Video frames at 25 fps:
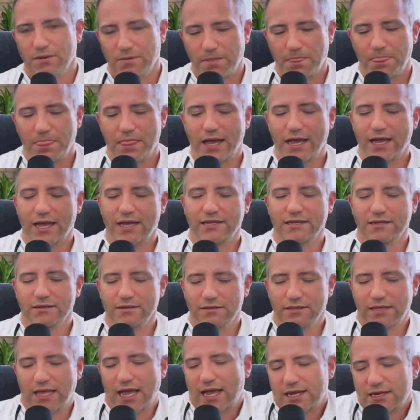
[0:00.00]
That
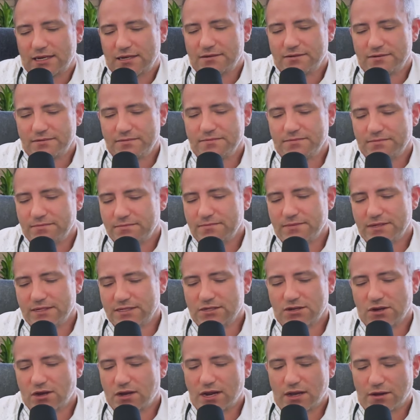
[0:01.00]
that is
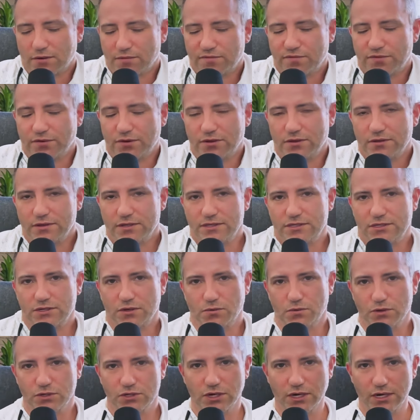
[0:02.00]
not helpful. And so
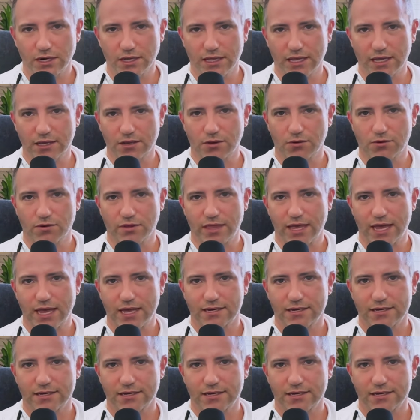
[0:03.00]
we're trying to let go of that.